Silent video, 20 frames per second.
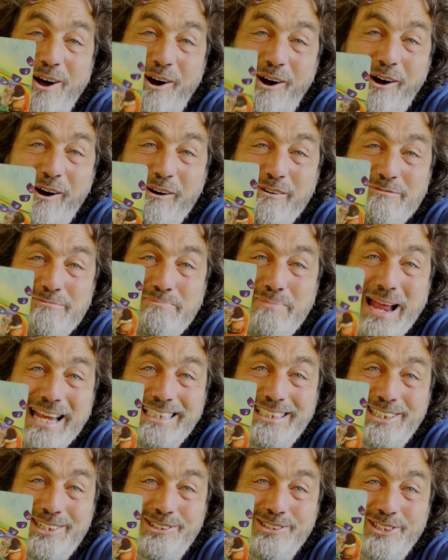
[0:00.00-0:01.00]
of
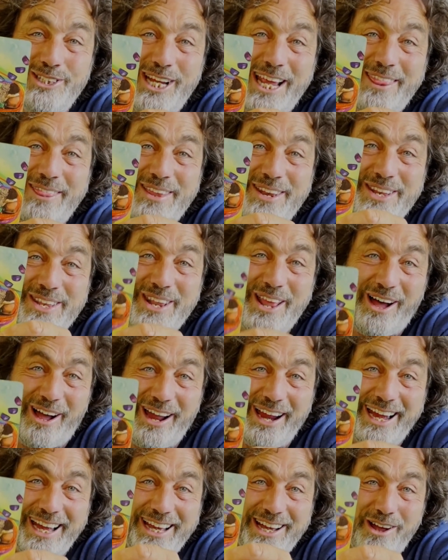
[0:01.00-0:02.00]
Pentacles, you get the
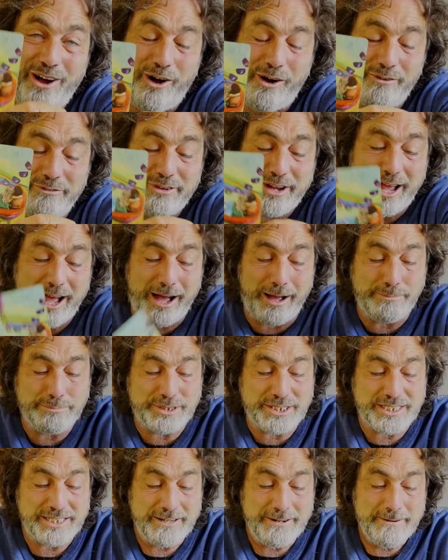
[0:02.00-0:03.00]
Nine of
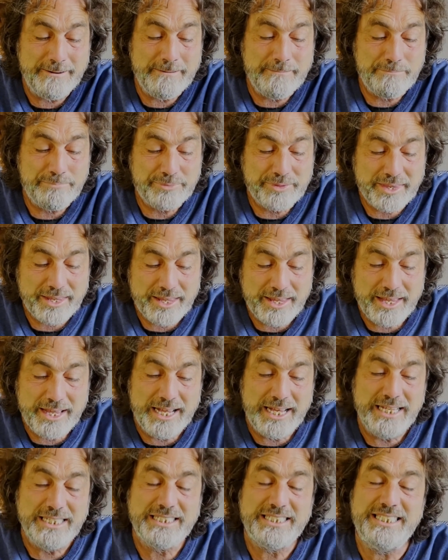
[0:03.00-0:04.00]
Cups.
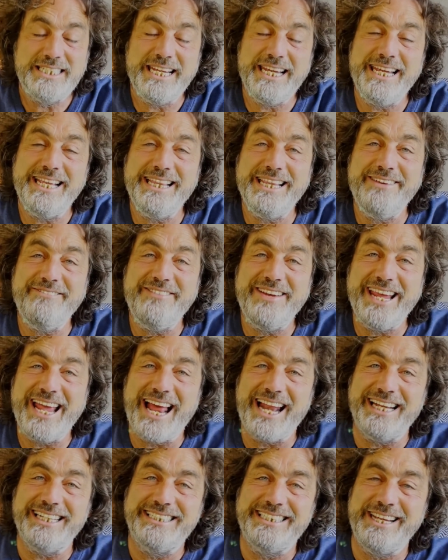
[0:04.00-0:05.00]
Seeing the
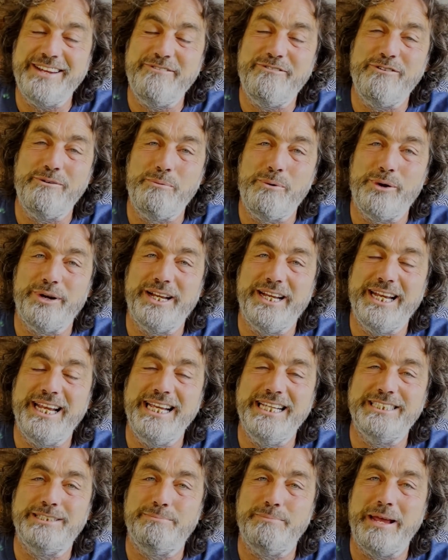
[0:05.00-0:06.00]
reality for what it
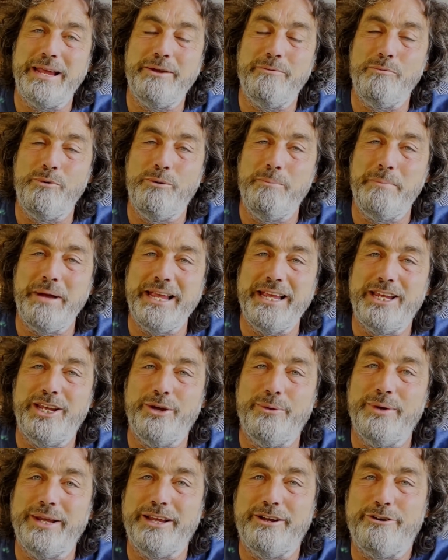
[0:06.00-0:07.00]
is make, will make
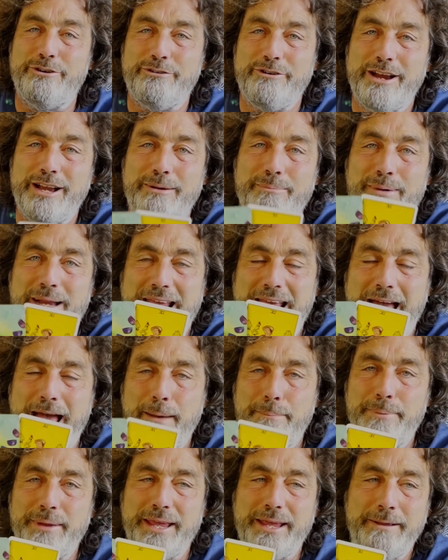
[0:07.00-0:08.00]
you incredibly
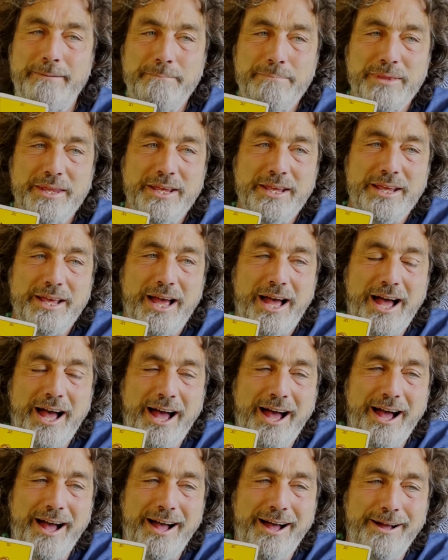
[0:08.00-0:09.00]
happy.
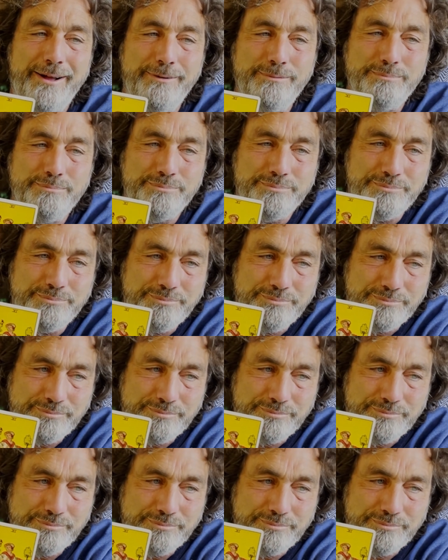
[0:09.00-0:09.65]
Um,